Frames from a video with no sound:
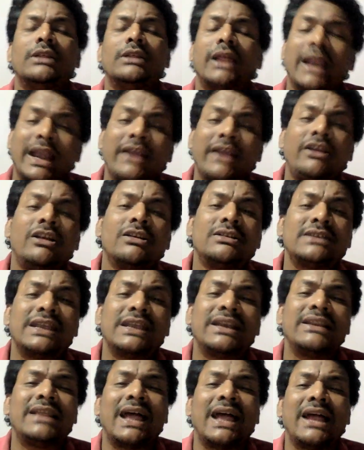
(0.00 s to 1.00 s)
The writer
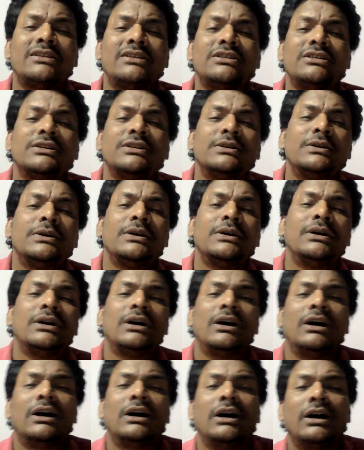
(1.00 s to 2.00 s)
said that
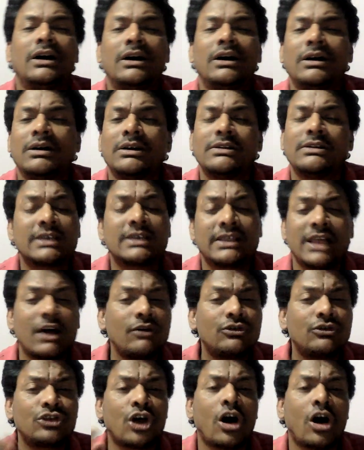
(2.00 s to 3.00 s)

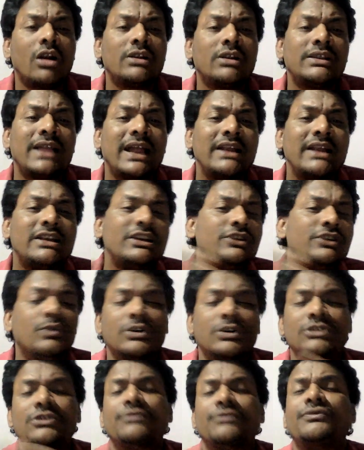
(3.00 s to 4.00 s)
Sadao thought that it
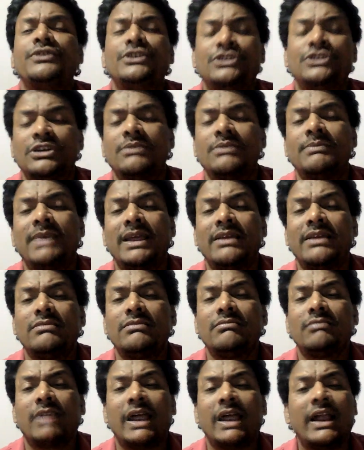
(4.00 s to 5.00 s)
was a fisherman
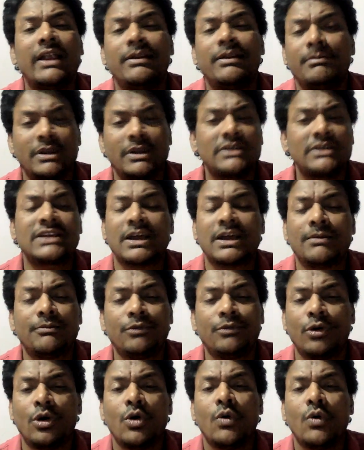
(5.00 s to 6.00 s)
and must have
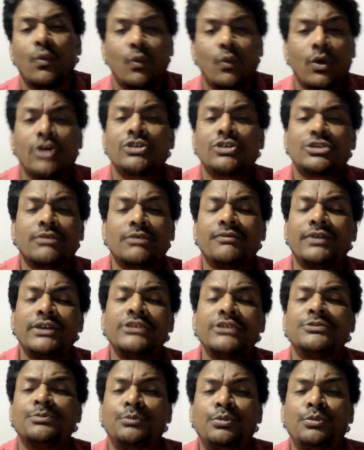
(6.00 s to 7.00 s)
washed off
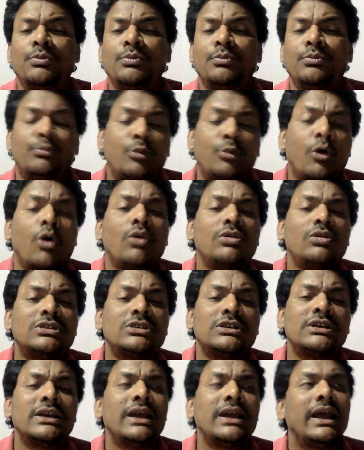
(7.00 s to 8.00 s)
his
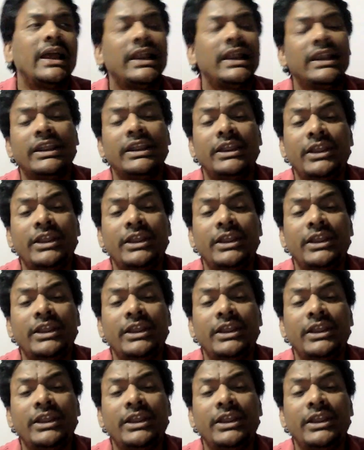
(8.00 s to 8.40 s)
boat, and